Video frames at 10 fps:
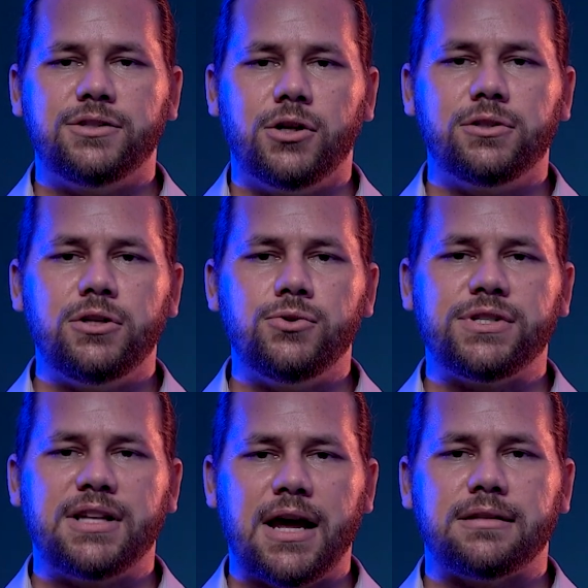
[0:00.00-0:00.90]
adult use
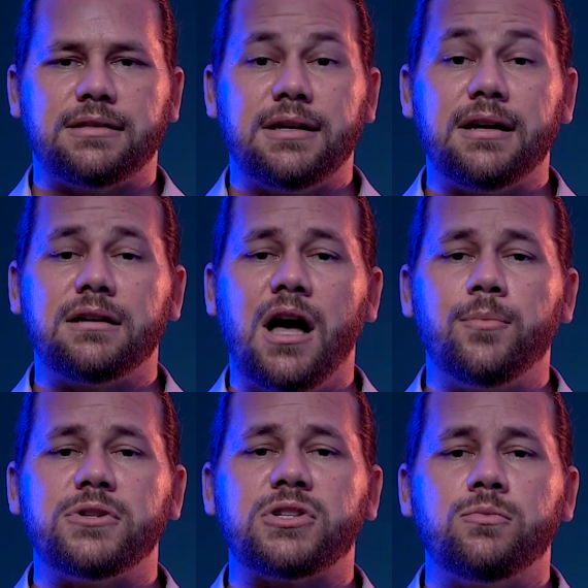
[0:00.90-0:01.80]
states
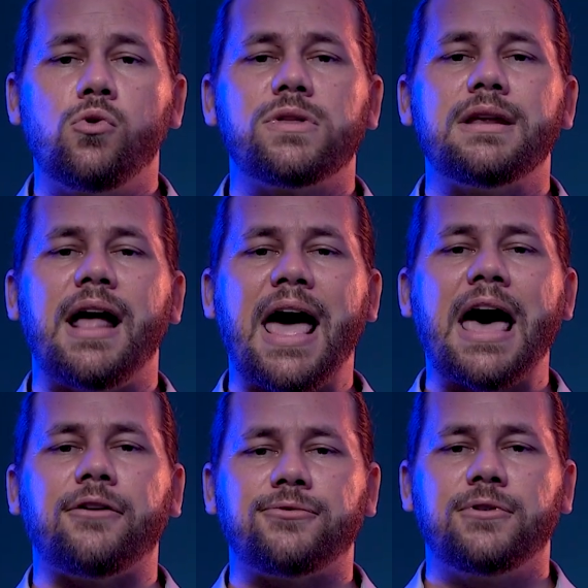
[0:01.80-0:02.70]
encompass more than
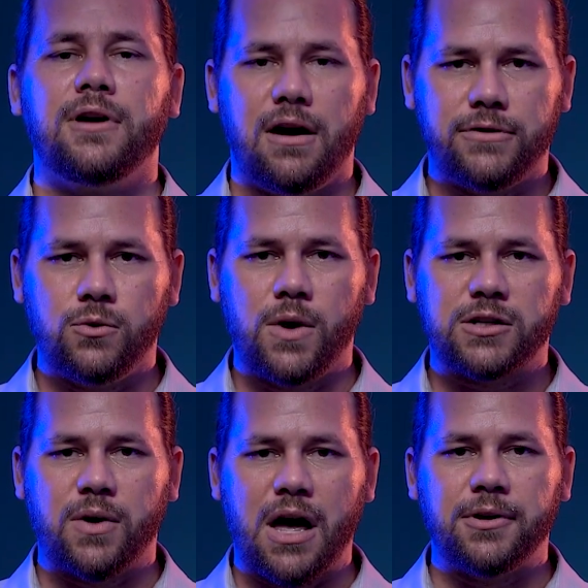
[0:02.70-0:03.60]
half of the US
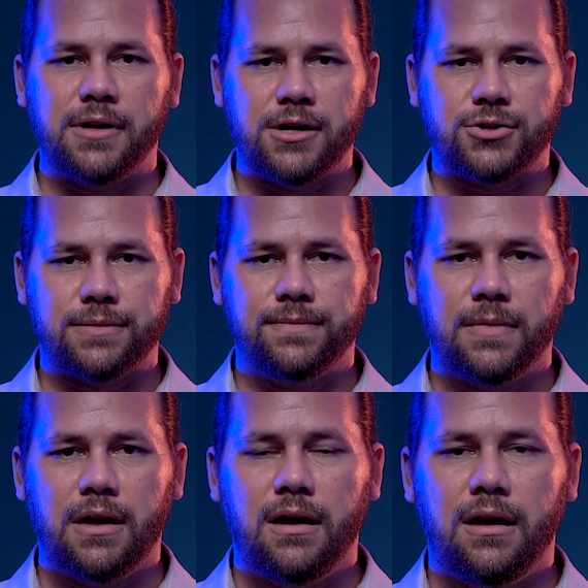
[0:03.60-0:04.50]
population.
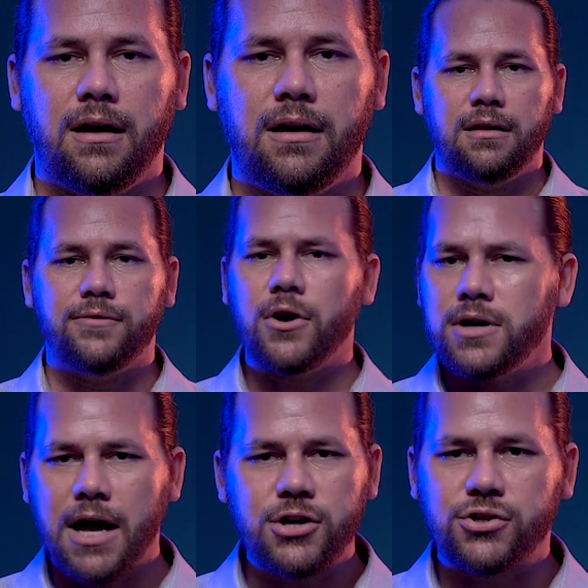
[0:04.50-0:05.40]
The
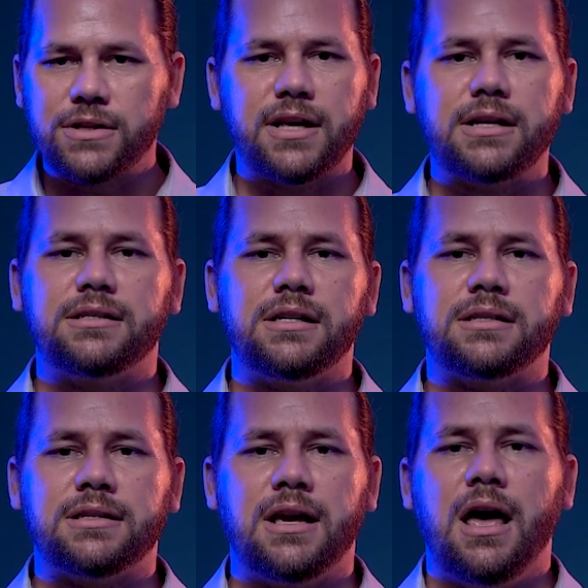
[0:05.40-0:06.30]
variations that
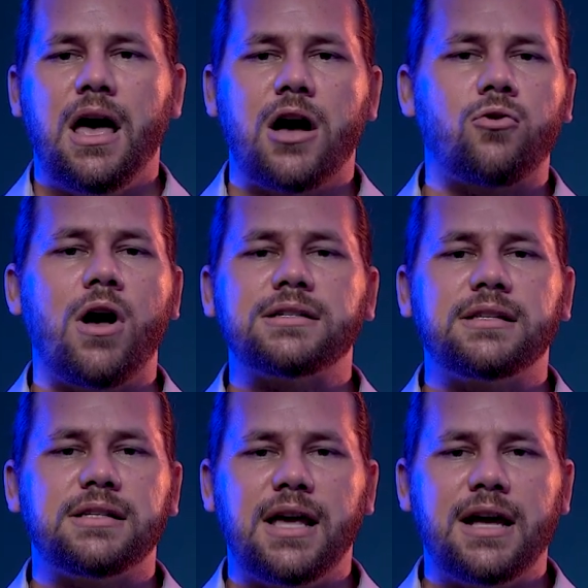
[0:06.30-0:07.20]
exist across the
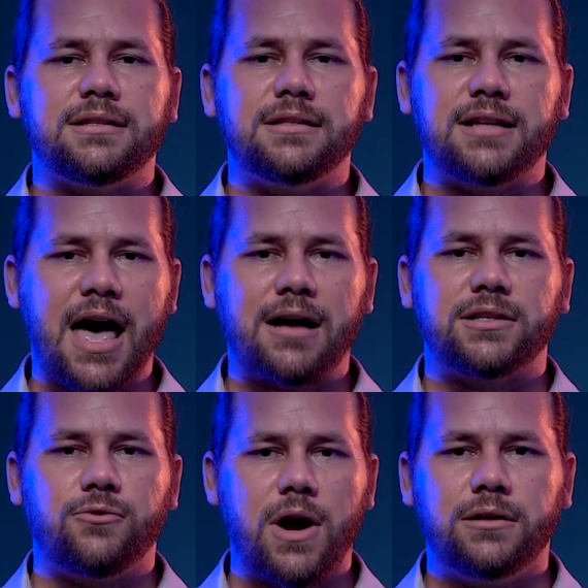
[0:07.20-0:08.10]
states in tax
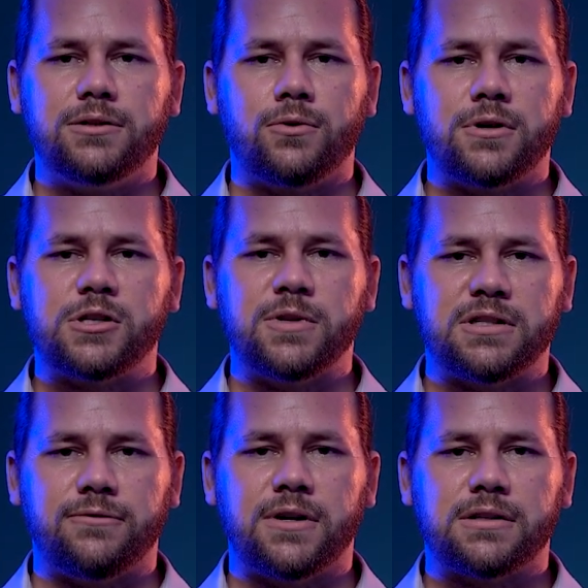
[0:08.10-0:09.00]
and regulatory
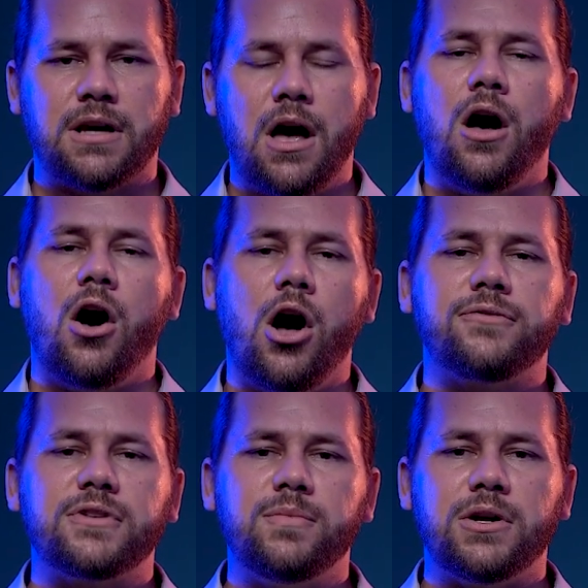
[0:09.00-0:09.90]
specifics
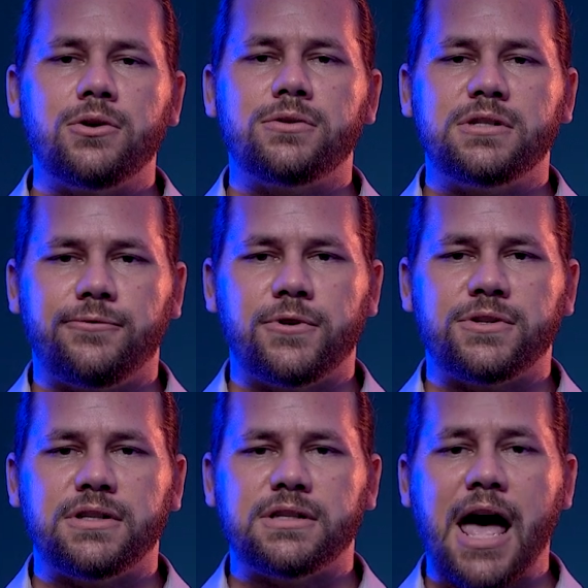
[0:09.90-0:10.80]
often mirror the
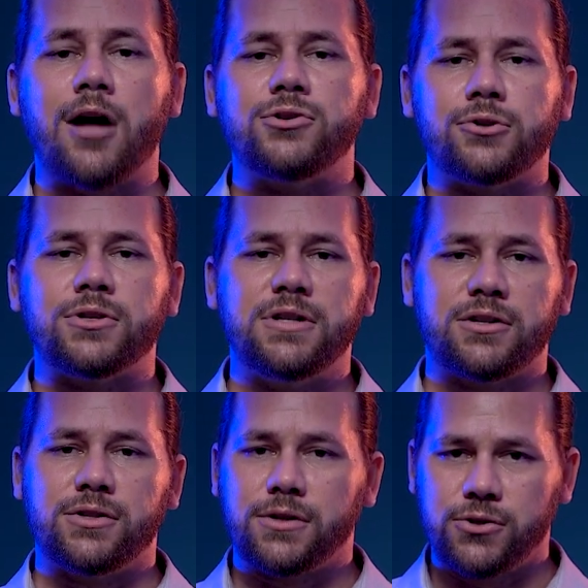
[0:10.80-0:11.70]
differences in how
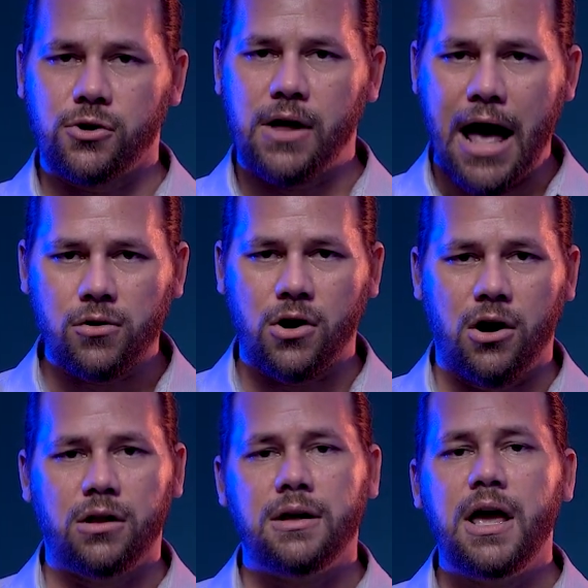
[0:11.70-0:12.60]
jurisdictions control alcohol,